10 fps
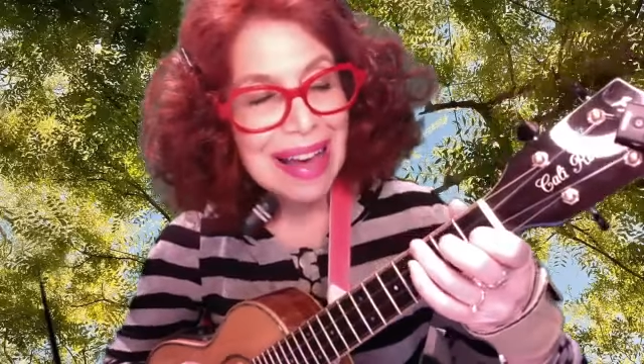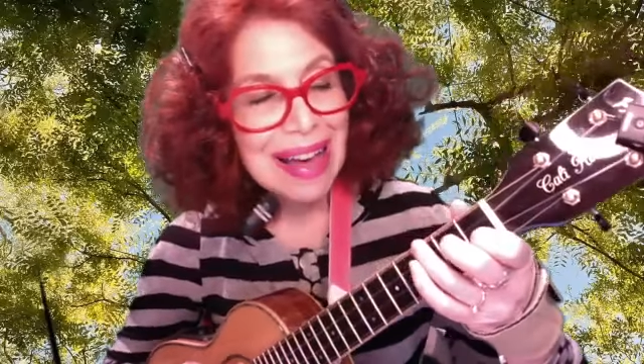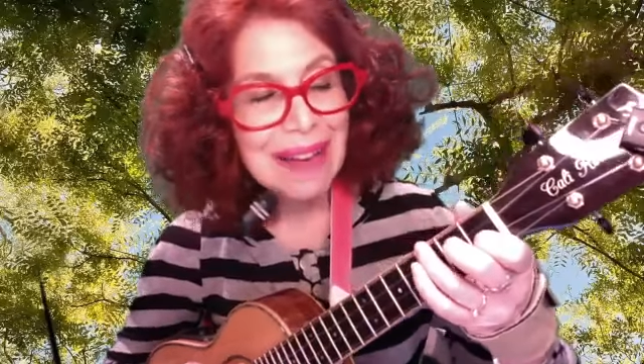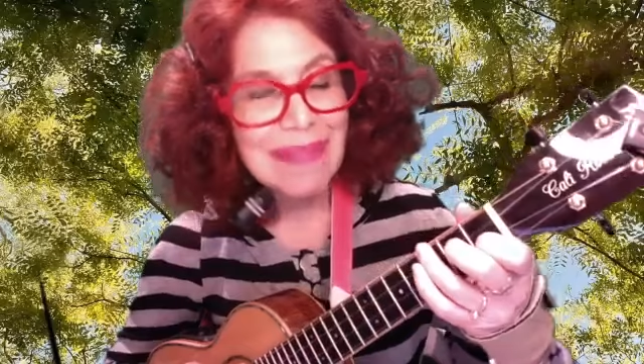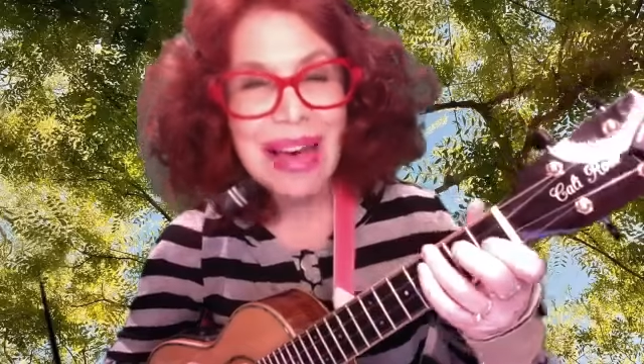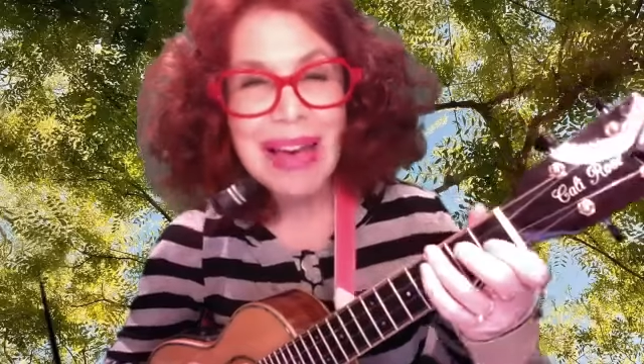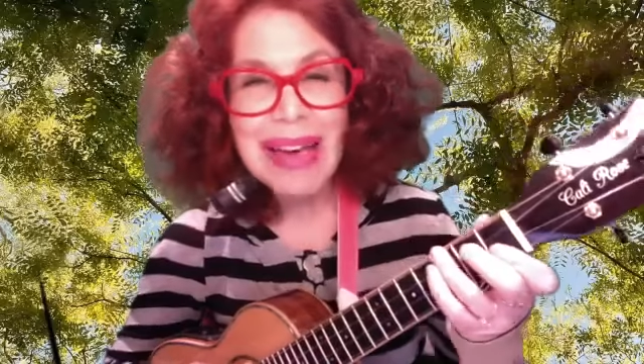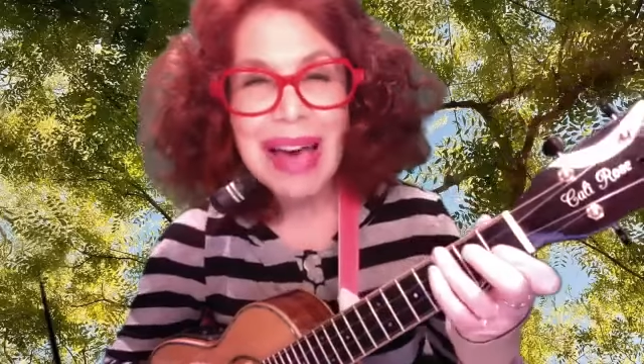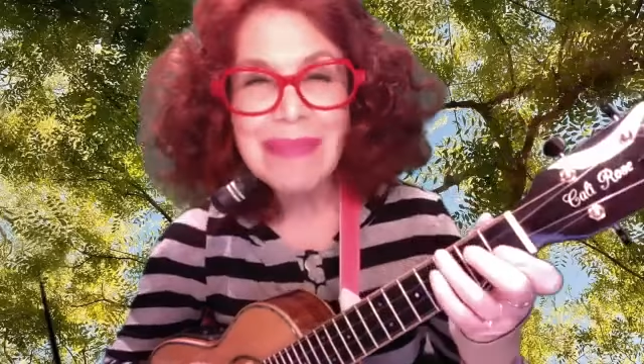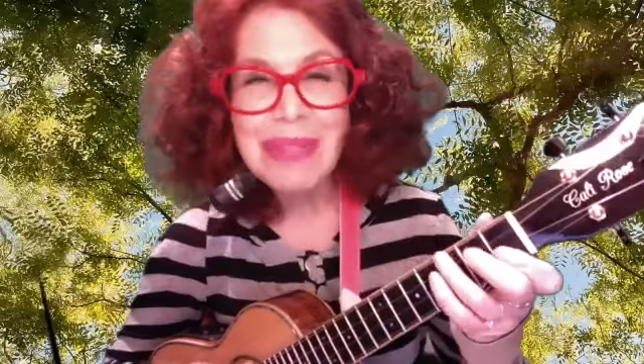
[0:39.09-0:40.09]

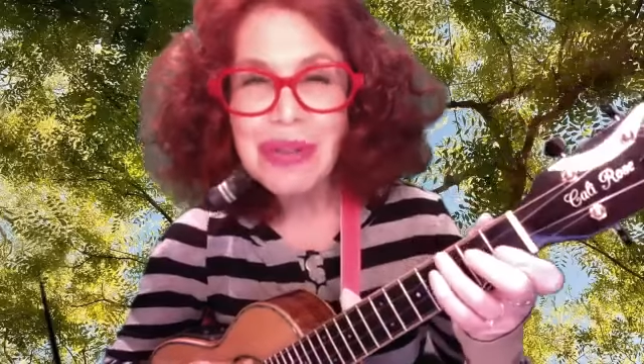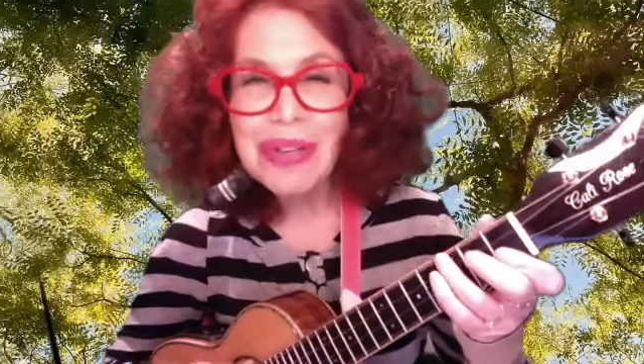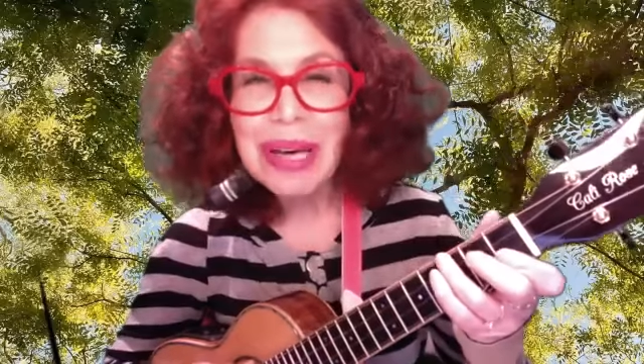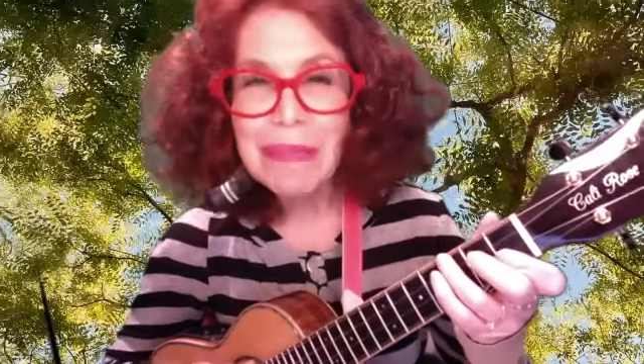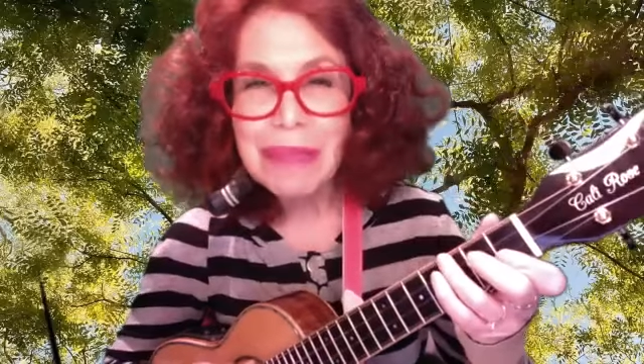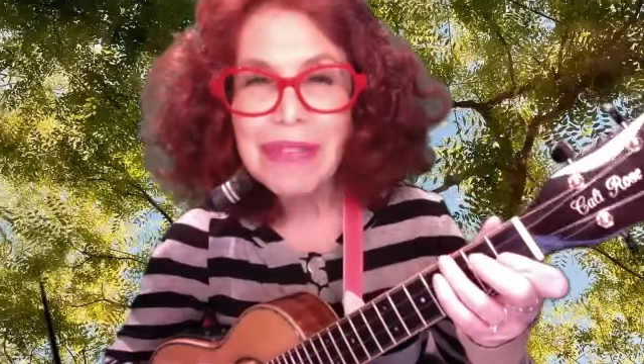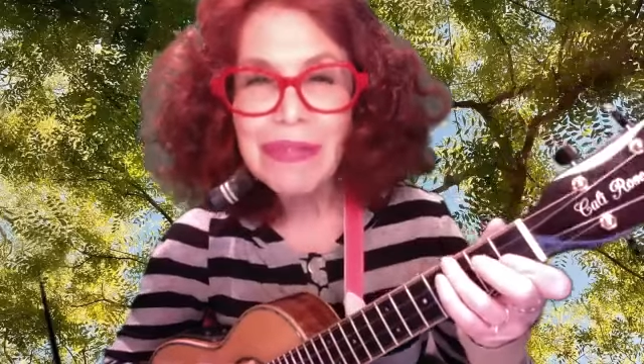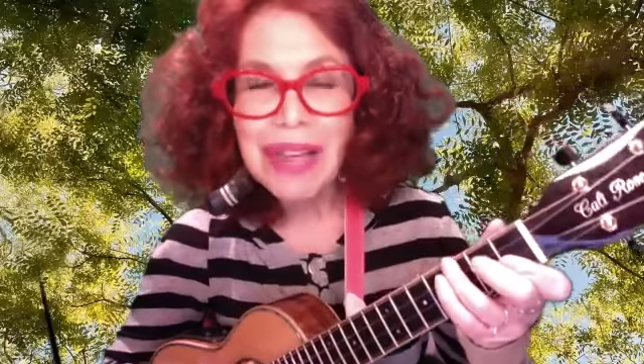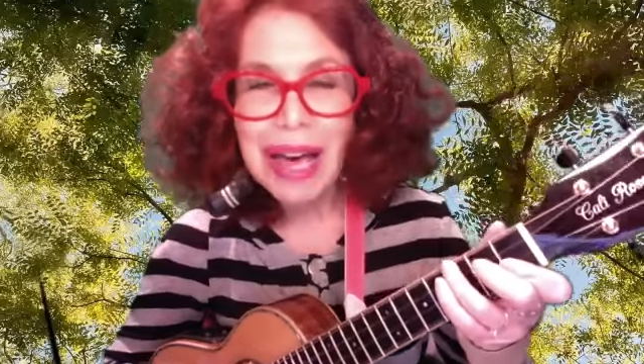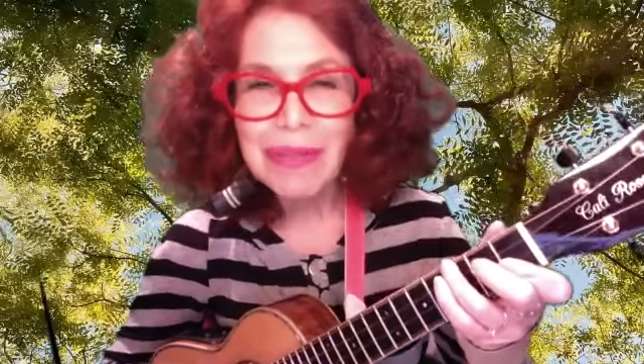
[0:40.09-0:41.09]
I'm doing a B
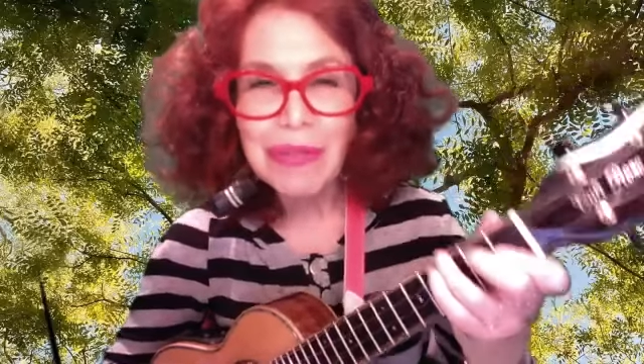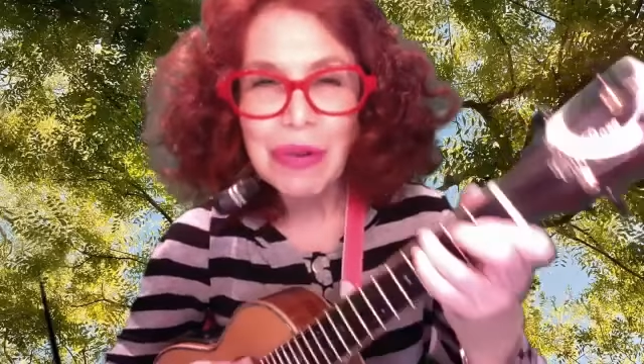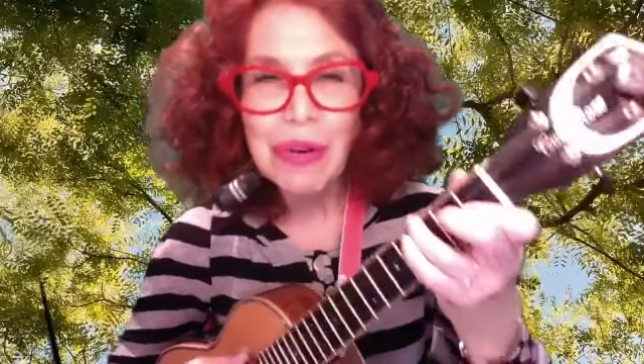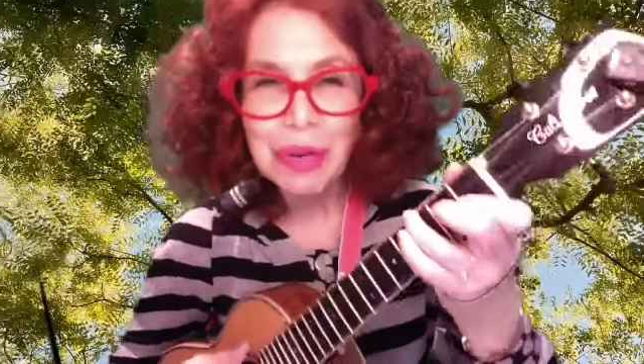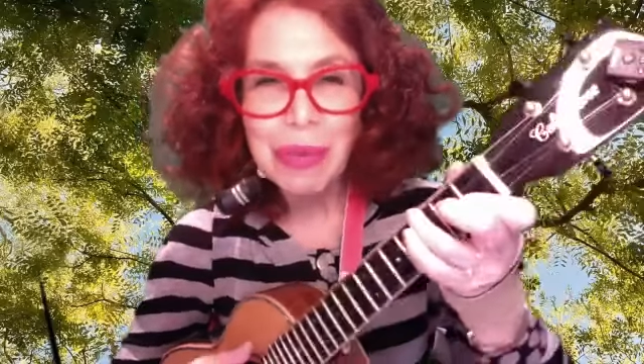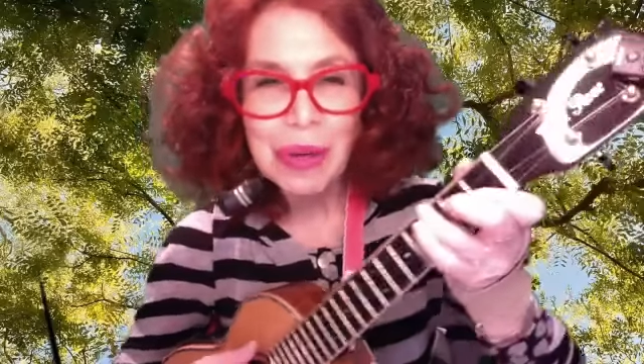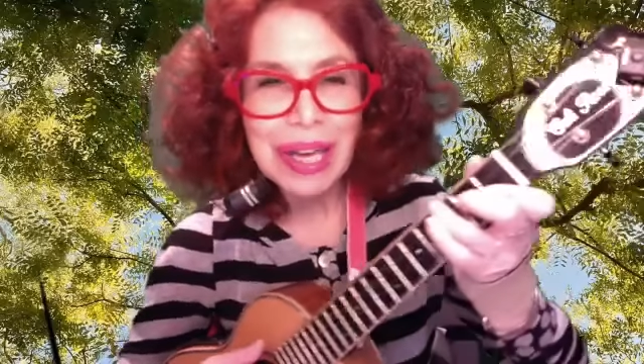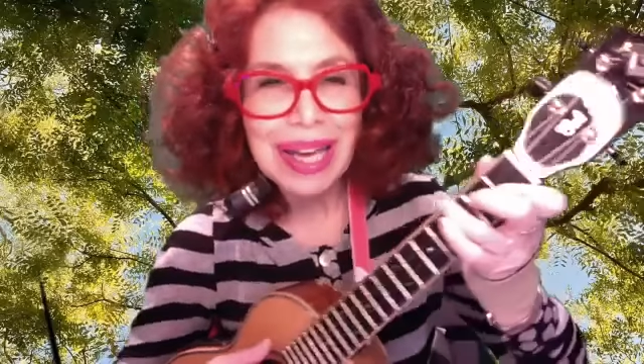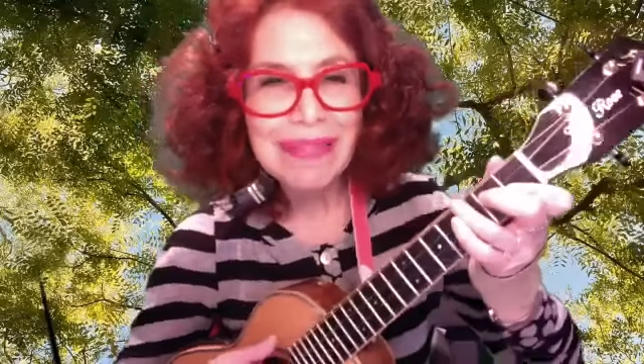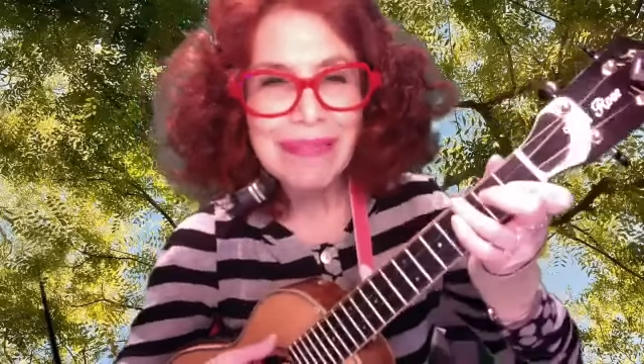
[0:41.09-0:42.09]
flat form,
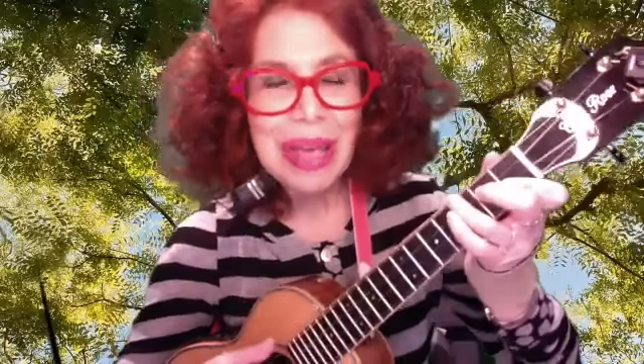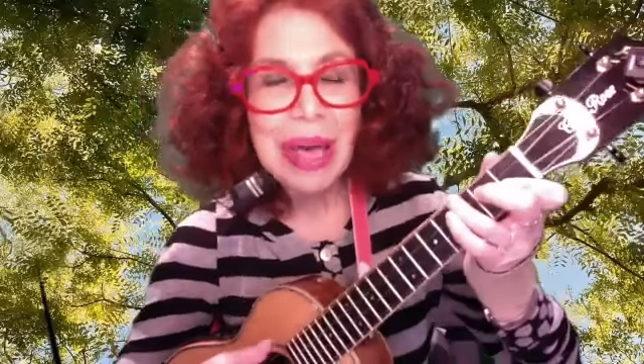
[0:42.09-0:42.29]
okay?